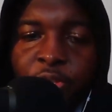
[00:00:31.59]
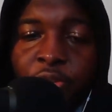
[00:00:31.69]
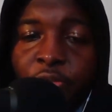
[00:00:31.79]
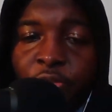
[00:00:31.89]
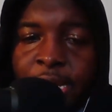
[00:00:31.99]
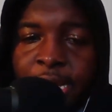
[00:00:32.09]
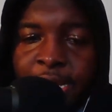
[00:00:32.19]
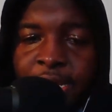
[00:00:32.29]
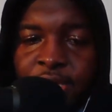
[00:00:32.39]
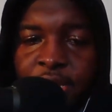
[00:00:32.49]
The
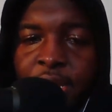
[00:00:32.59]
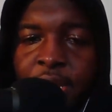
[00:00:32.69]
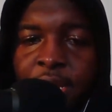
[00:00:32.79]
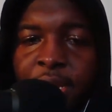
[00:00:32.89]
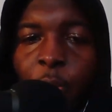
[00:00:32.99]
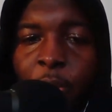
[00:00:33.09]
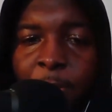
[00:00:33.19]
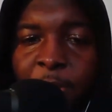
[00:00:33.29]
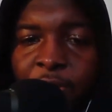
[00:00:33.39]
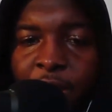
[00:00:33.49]
front-end engineer and the
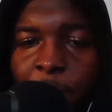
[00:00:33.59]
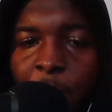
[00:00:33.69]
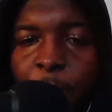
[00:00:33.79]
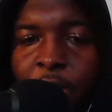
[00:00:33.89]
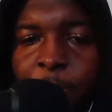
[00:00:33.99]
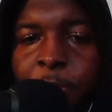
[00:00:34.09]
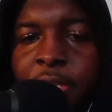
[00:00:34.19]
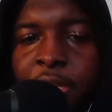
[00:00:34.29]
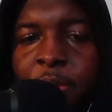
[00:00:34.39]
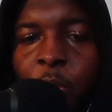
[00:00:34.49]
web developer, I'm going to
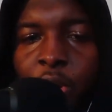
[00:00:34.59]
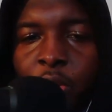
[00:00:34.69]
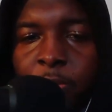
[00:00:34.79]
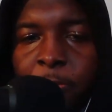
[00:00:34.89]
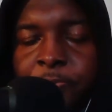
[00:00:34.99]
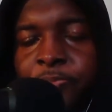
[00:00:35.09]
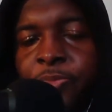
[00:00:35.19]
put them in one group.